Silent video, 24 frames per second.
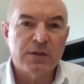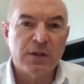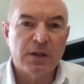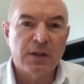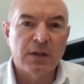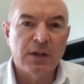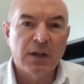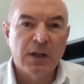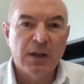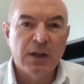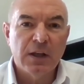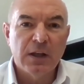And
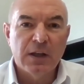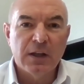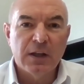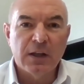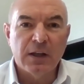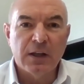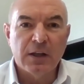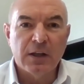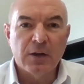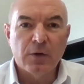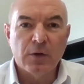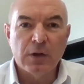
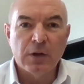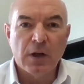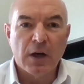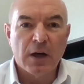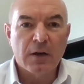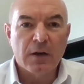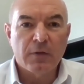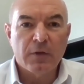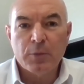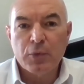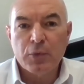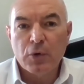a lot
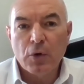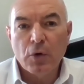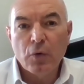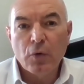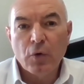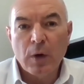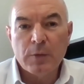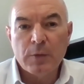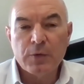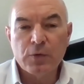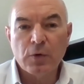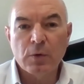of our
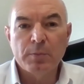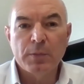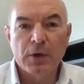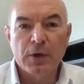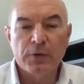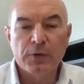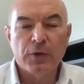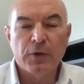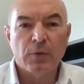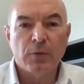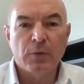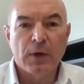programs were
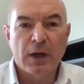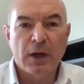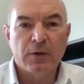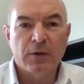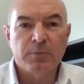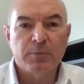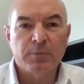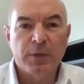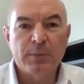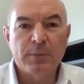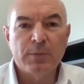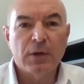built
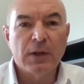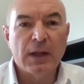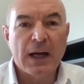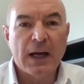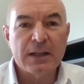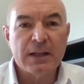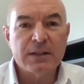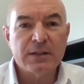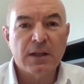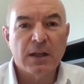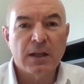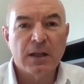around people
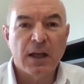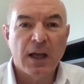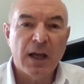asking,